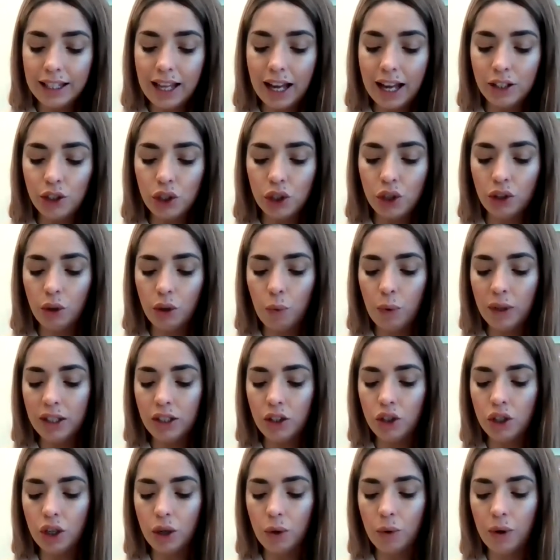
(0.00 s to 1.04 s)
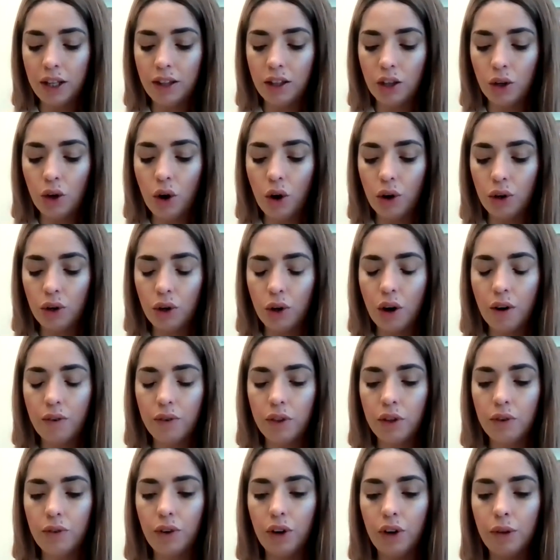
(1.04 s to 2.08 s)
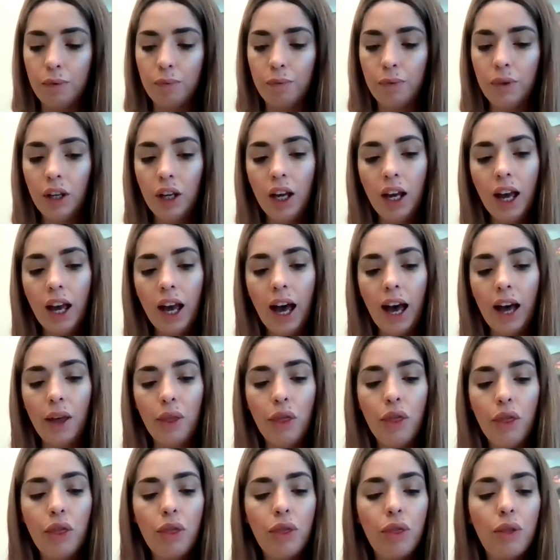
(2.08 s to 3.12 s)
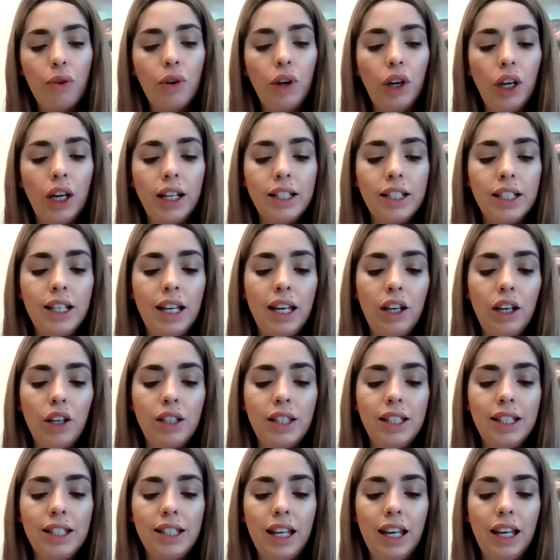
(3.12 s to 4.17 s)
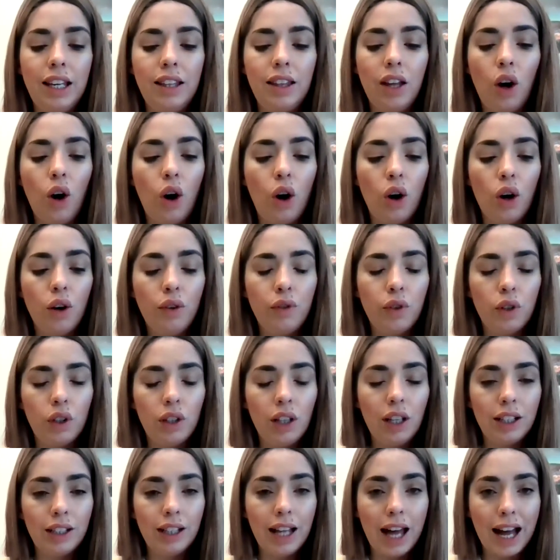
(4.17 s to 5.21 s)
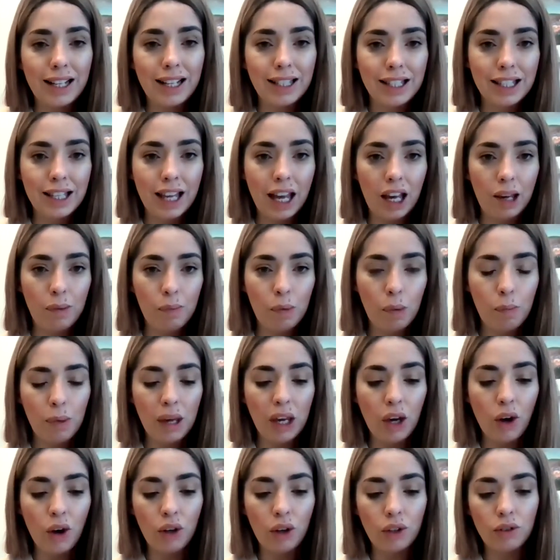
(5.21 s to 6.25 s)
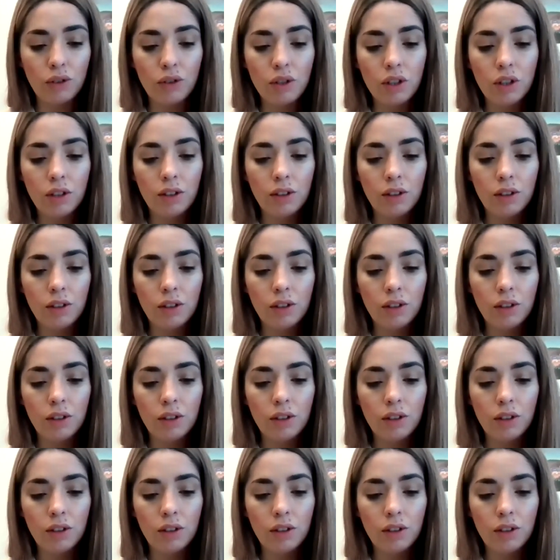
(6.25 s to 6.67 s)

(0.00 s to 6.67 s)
landed on the window in the corner of the room, and through it he could see the awful landscape beyond.